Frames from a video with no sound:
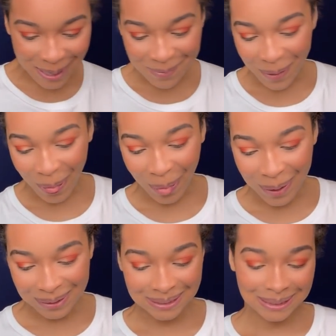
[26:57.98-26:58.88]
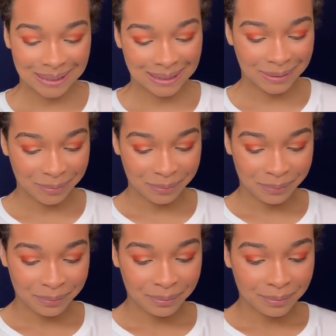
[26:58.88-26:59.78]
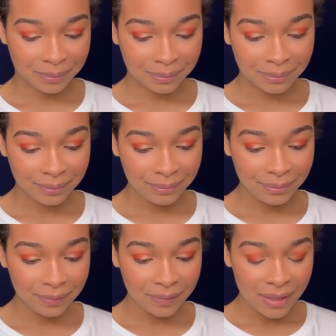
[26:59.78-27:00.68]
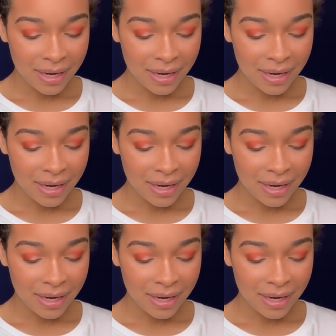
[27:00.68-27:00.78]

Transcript: I know. They definitely give good samples.